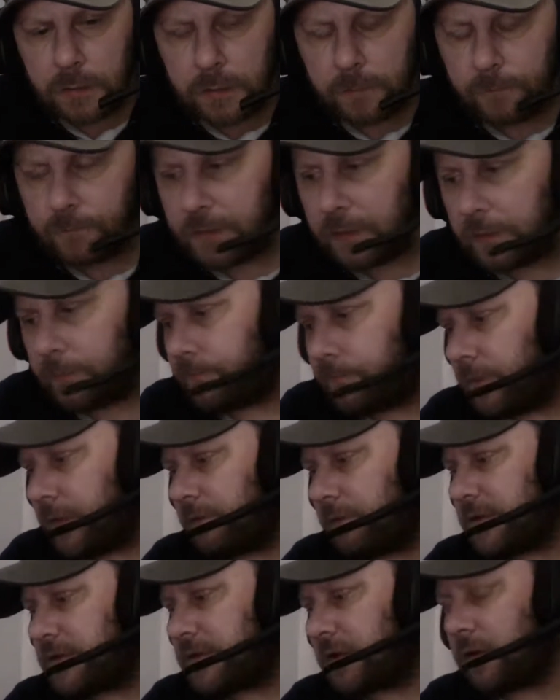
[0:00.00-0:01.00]
there
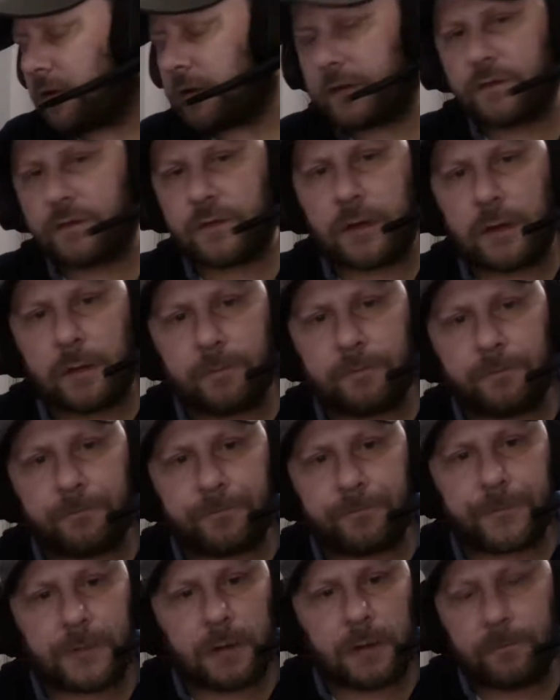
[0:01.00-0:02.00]
is kind of a
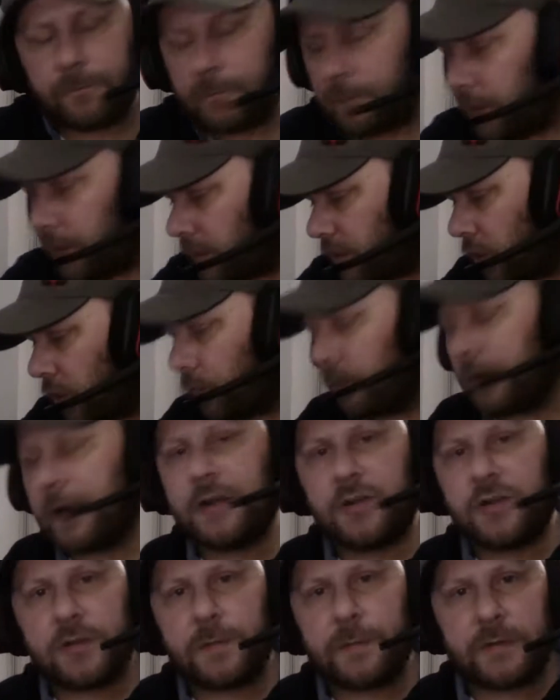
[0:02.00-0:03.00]

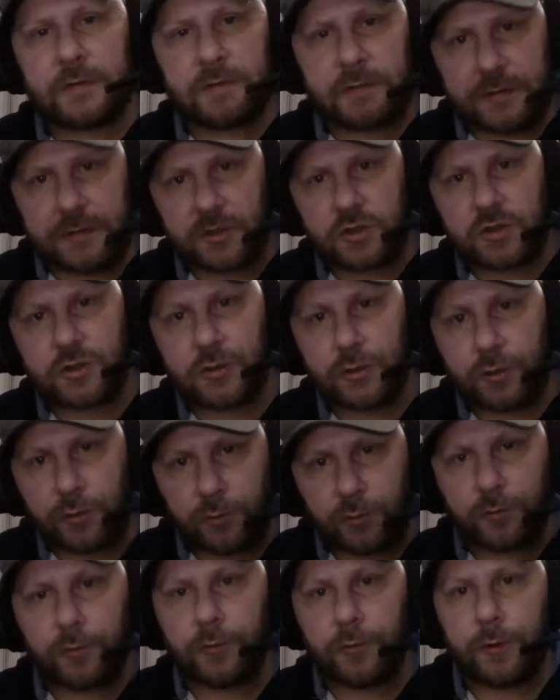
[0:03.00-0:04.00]
correlation between the two.
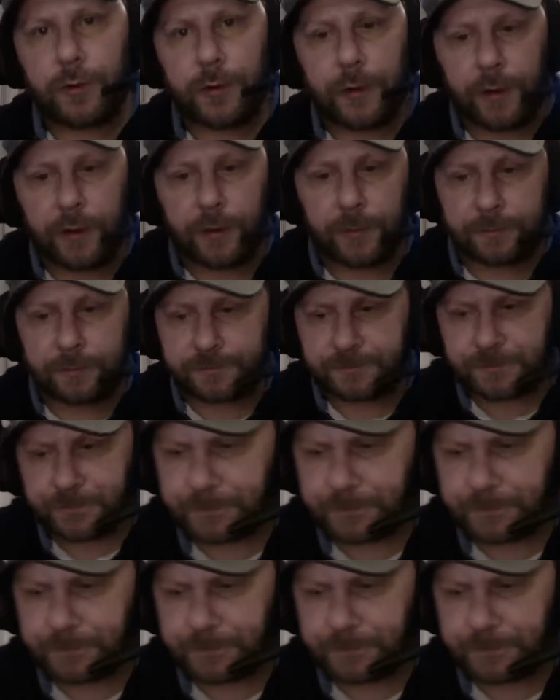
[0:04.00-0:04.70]
Um,